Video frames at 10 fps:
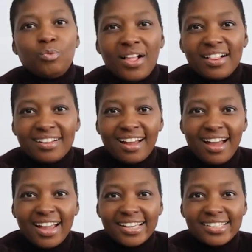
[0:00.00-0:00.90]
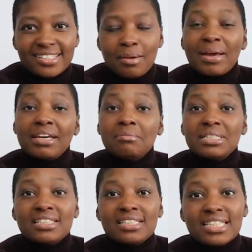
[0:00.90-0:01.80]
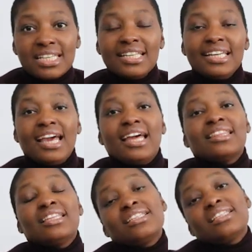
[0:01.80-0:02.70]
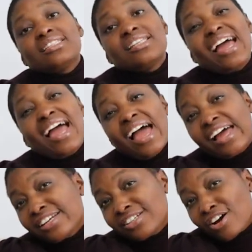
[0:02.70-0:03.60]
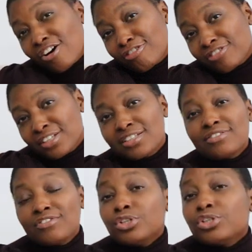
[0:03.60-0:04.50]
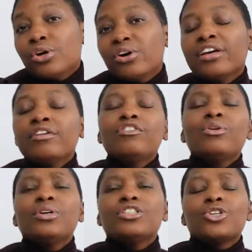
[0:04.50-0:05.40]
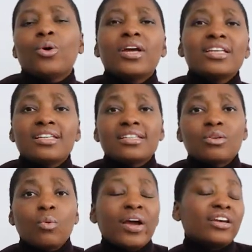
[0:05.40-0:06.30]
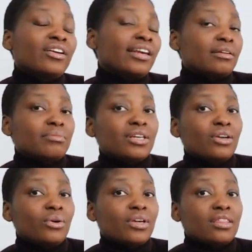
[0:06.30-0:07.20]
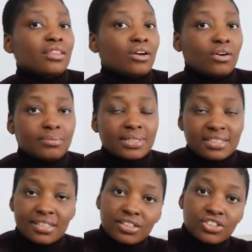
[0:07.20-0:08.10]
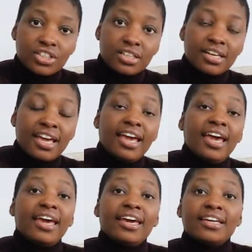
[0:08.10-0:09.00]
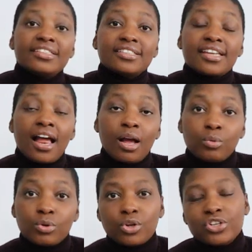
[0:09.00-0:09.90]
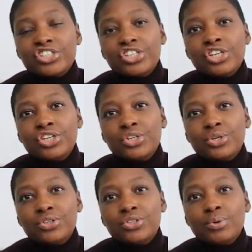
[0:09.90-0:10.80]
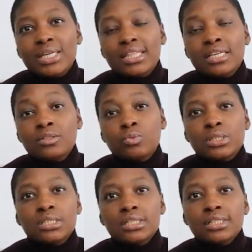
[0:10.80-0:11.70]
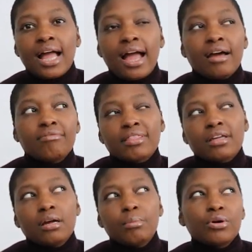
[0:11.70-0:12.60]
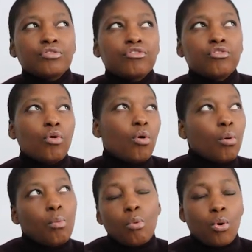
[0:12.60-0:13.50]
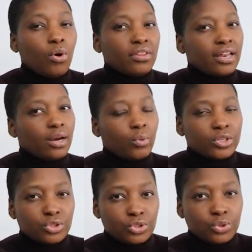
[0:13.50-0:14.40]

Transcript: Well guys, my name is Sithini and this is the end of this video. If you enjoyed it, why not let me know in the comment section and I will continue doing these. We still have, I think about four more that I want to